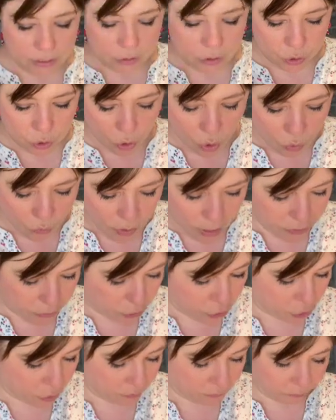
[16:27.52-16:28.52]
so
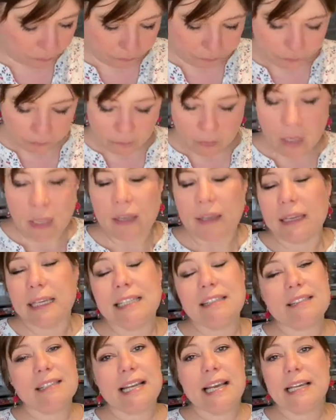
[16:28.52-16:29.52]
much.
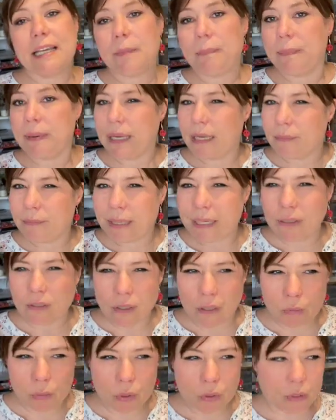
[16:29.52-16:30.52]
It's like a paint by
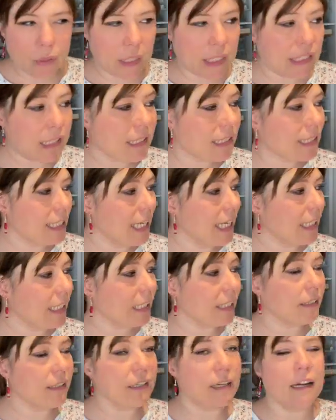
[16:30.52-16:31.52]
number. It's like
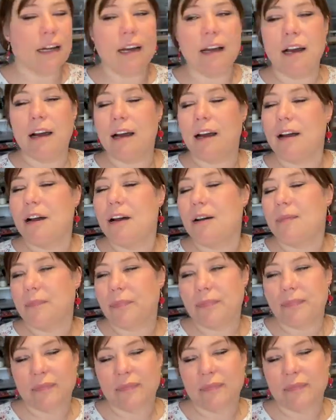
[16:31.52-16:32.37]
a